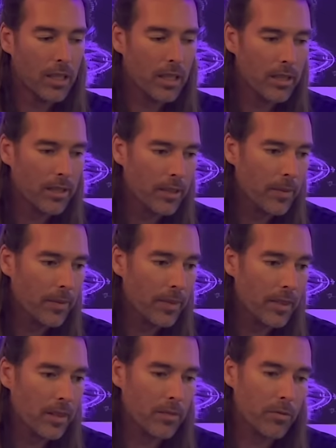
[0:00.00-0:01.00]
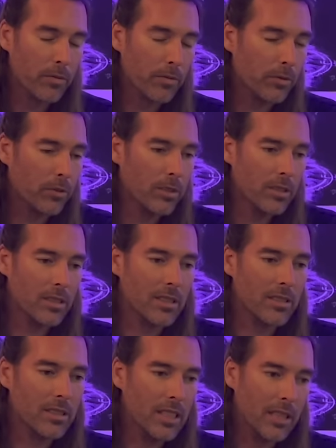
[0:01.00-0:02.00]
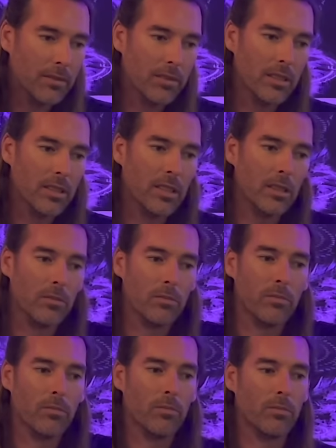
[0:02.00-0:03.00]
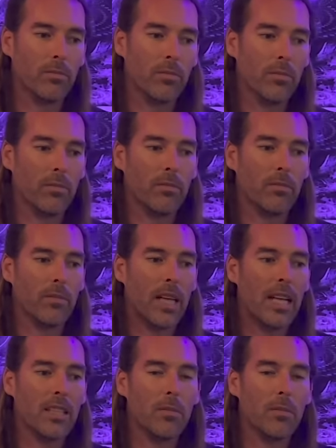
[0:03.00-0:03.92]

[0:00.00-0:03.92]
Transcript: Um, Florida's definitely has a